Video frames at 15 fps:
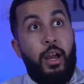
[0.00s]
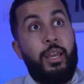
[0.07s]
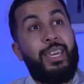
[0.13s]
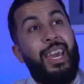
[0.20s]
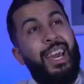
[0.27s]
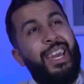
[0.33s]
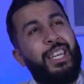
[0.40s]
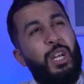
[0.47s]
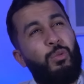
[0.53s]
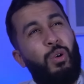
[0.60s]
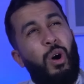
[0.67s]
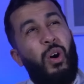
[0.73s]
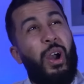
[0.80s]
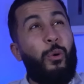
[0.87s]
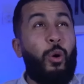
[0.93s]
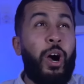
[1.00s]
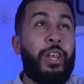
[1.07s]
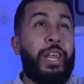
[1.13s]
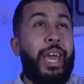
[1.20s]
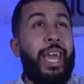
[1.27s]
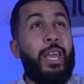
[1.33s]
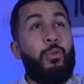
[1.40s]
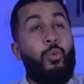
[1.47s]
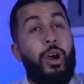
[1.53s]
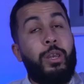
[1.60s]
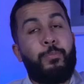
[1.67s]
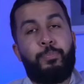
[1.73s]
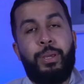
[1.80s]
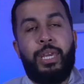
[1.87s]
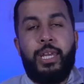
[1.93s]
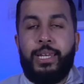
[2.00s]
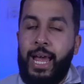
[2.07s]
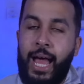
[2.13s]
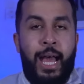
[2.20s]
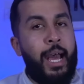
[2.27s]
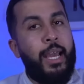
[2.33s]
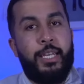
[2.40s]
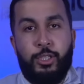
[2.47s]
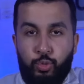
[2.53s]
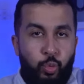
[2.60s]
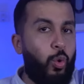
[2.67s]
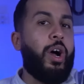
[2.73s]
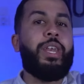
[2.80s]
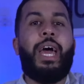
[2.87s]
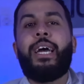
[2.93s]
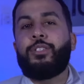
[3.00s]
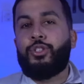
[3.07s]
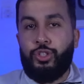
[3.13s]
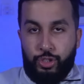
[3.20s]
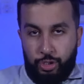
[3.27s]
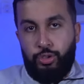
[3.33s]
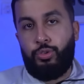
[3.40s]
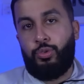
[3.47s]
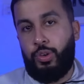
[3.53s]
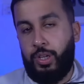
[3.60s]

yeah, you know what, 1A, 1B. Nah, it's 1 and 2.